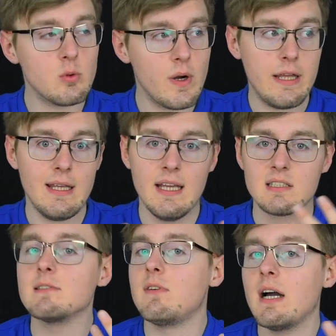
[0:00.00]
the way,
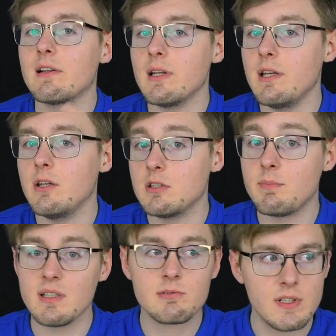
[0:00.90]
is widely used
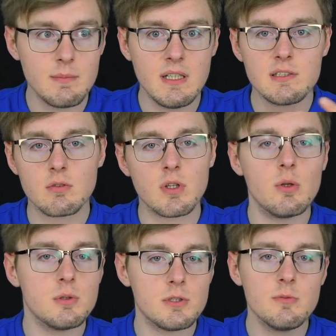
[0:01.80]
by streamers on
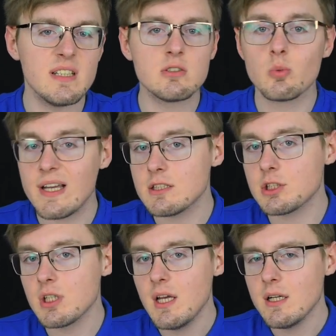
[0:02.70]
YouTube and
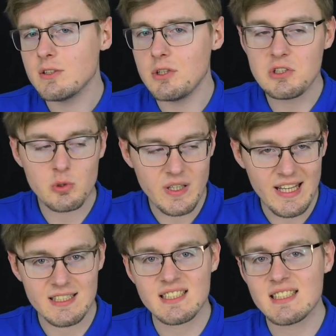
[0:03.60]
Twitch due to
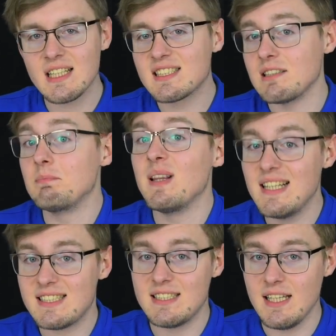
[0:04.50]
its
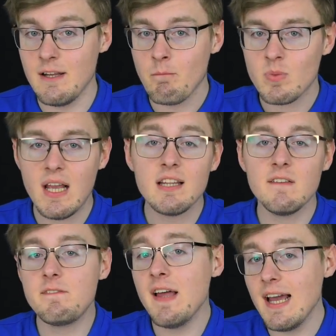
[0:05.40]
simplicity and
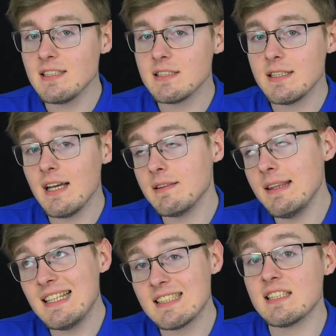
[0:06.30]
the fact that
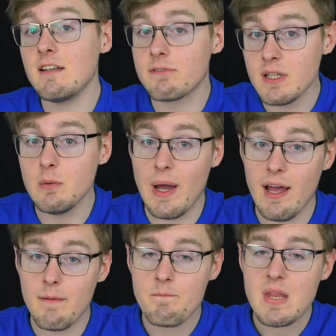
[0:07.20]
this is a
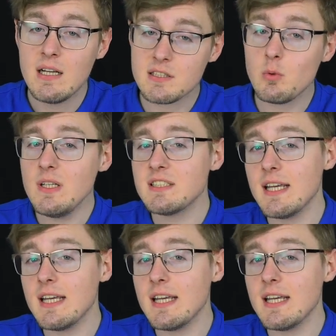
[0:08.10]
freeware. So we